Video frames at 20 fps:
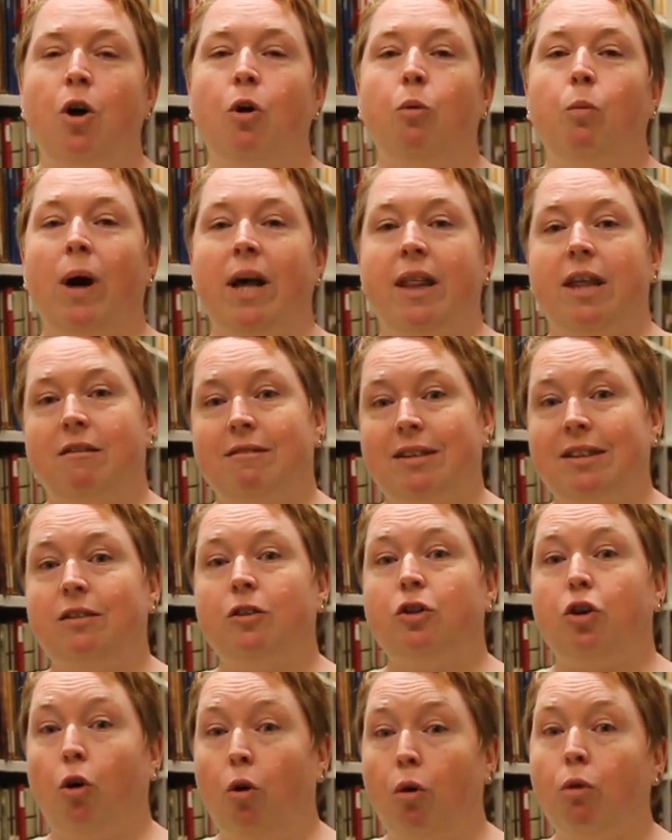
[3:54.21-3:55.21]
where there
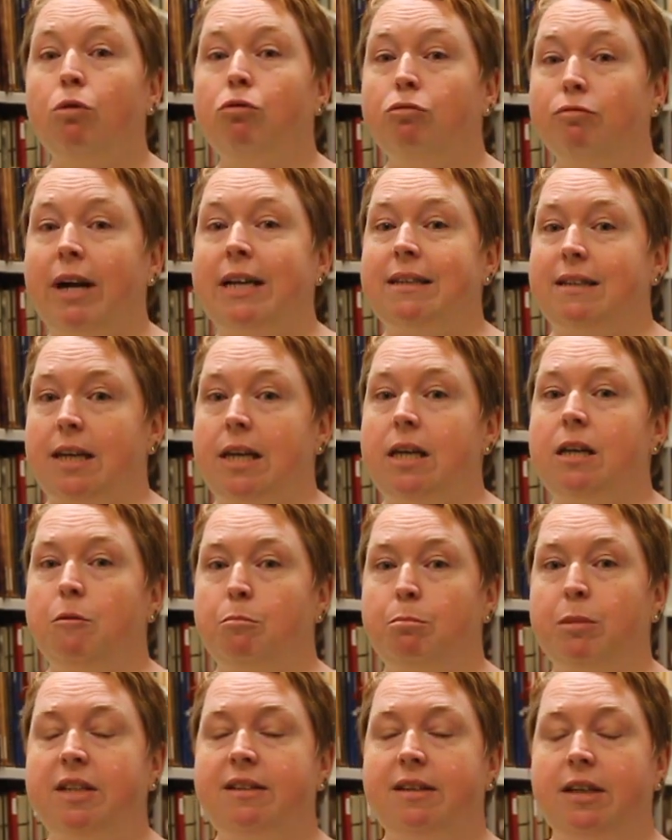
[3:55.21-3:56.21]
isn't already
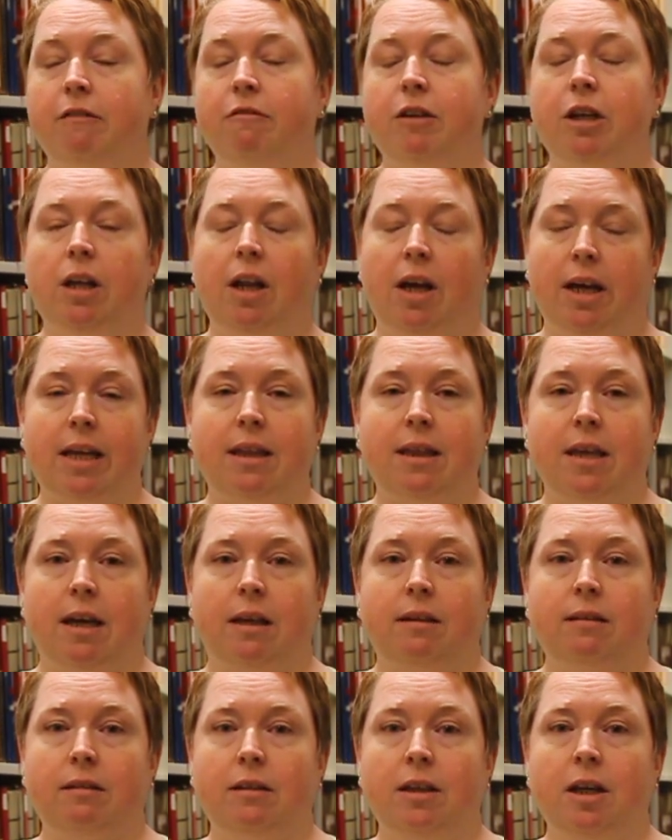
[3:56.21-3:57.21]
material like
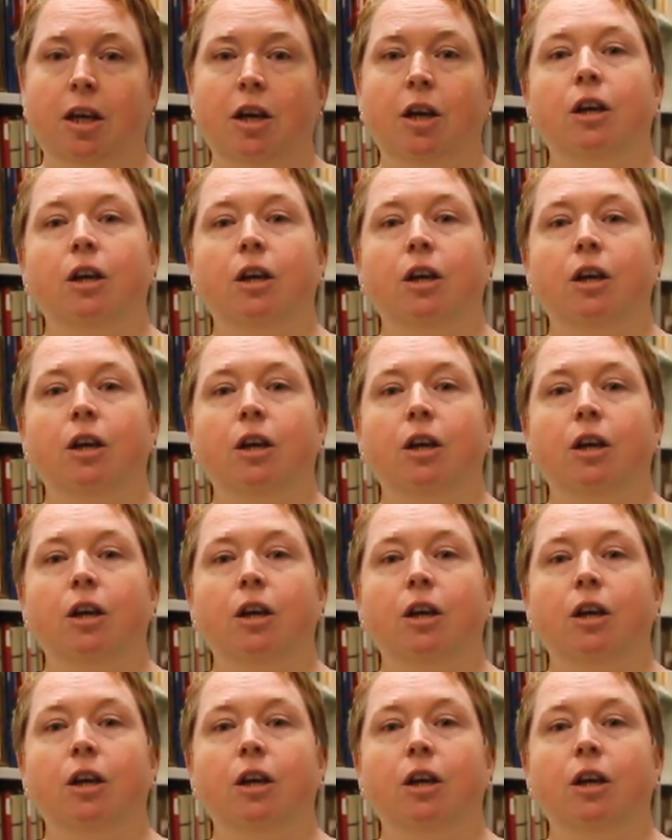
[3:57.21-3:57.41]
this.